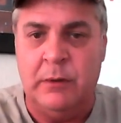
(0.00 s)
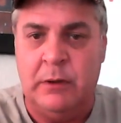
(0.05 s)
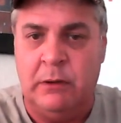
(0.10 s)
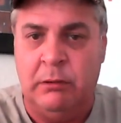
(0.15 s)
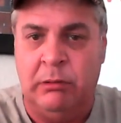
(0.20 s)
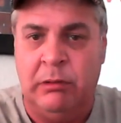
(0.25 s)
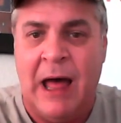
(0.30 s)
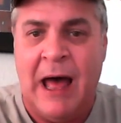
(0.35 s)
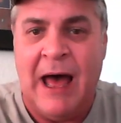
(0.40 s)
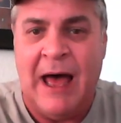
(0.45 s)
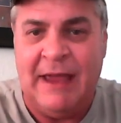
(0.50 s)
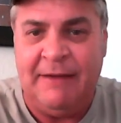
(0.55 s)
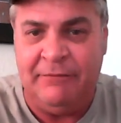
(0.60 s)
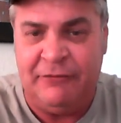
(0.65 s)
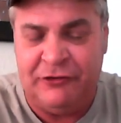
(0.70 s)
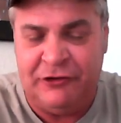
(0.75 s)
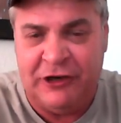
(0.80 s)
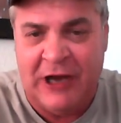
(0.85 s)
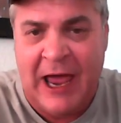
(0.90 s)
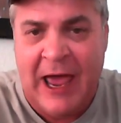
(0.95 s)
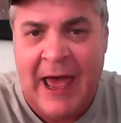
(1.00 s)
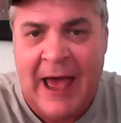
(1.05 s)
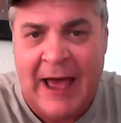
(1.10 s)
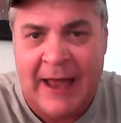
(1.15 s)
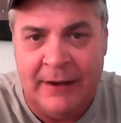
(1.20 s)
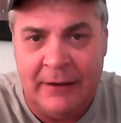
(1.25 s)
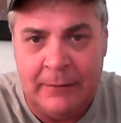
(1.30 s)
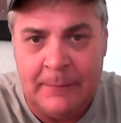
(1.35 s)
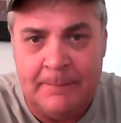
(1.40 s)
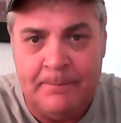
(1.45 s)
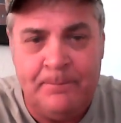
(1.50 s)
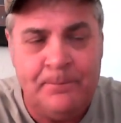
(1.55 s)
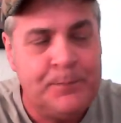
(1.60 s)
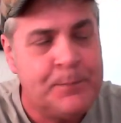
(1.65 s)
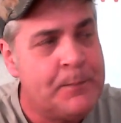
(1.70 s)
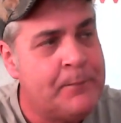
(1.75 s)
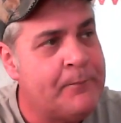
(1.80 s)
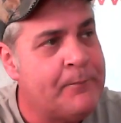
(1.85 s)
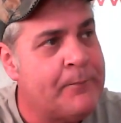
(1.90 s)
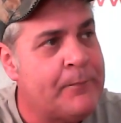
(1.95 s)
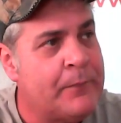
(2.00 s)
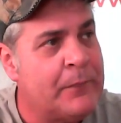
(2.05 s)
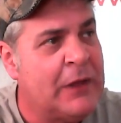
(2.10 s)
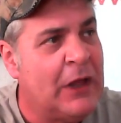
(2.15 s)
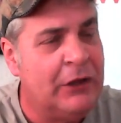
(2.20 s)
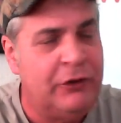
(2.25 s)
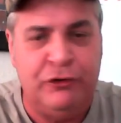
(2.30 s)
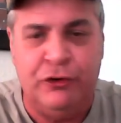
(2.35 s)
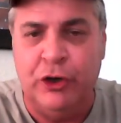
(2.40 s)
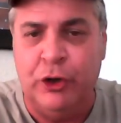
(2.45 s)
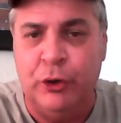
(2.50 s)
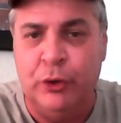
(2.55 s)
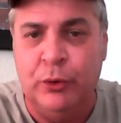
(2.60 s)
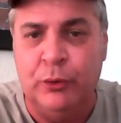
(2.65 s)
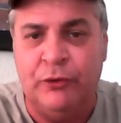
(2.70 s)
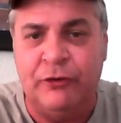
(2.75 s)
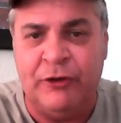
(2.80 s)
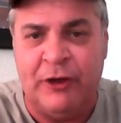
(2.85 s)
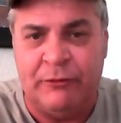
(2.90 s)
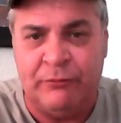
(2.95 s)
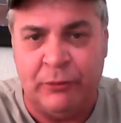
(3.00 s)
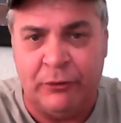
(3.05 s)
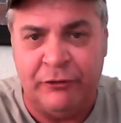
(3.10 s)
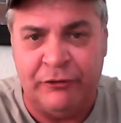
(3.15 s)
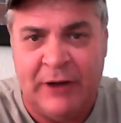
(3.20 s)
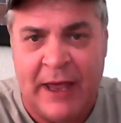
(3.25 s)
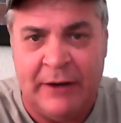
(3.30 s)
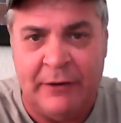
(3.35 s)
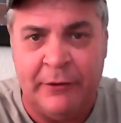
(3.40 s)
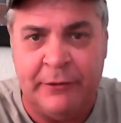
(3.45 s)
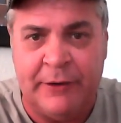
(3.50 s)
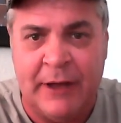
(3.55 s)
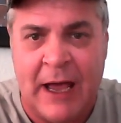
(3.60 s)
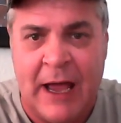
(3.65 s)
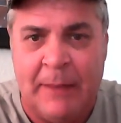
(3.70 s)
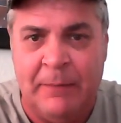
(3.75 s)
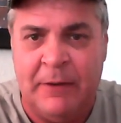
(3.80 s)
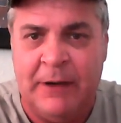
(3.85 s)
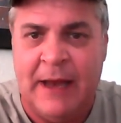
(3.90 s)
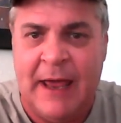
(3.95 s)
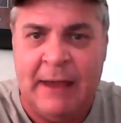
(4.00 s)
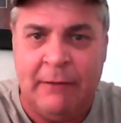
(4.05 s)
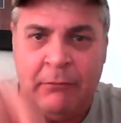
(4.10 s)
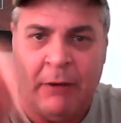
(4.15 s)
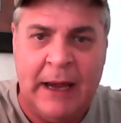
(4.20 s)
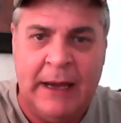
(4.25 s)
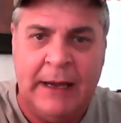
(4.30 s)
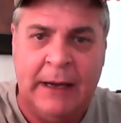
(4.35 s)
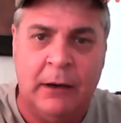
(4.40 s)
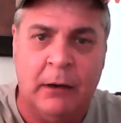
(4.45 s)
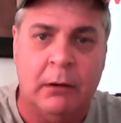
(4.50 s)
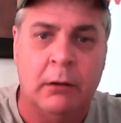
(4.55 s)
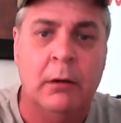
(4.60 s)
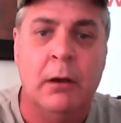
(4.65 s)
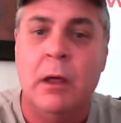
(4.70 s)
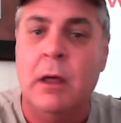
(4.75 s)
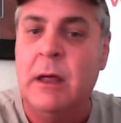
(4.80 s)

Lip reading: Live chat. 2 Central Standard Time today, right here.